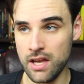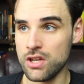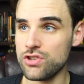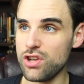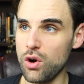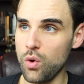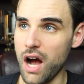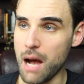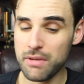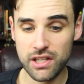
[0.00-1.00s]

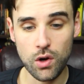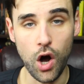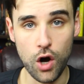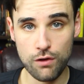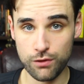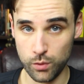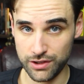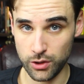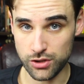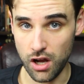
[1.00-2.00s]
So I'm going to go over
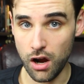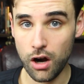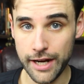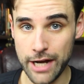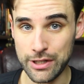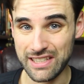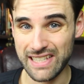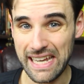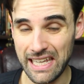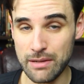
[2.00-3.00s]
what those are here in a
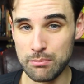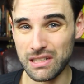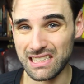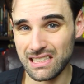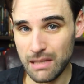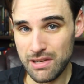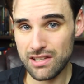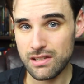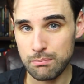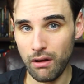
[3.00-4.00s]
second, but let me
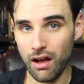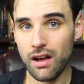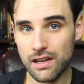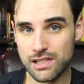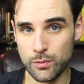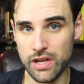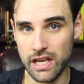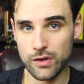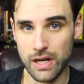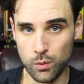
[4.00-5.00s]
just pause and
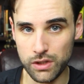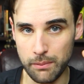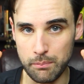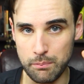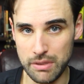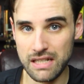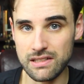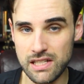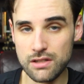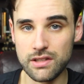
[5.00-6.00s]
reiterate what a
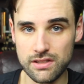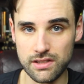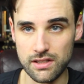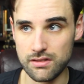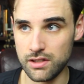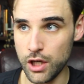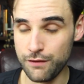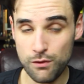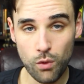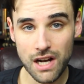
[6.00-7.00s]
big deal this is. You know,
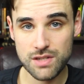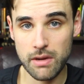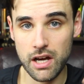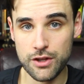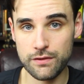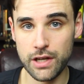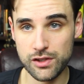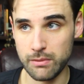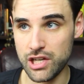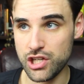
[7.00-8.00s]
if you've watched my other
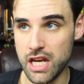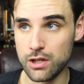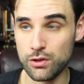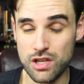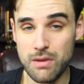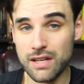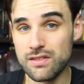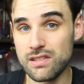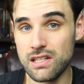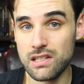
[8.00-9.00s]
videos on my channel, you might
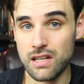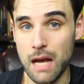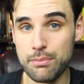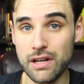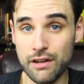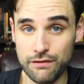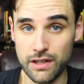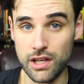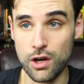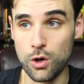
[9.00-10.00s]
have seen I put out a
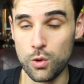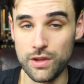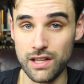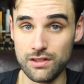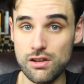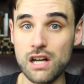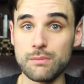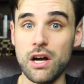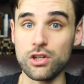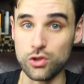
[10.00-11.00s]
video that
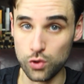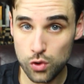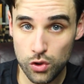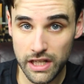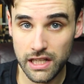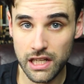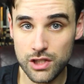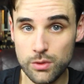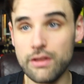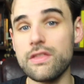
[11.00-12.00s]
talked about Google getting
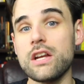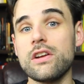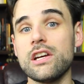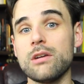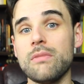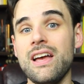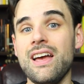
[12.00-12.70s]
into Ethereum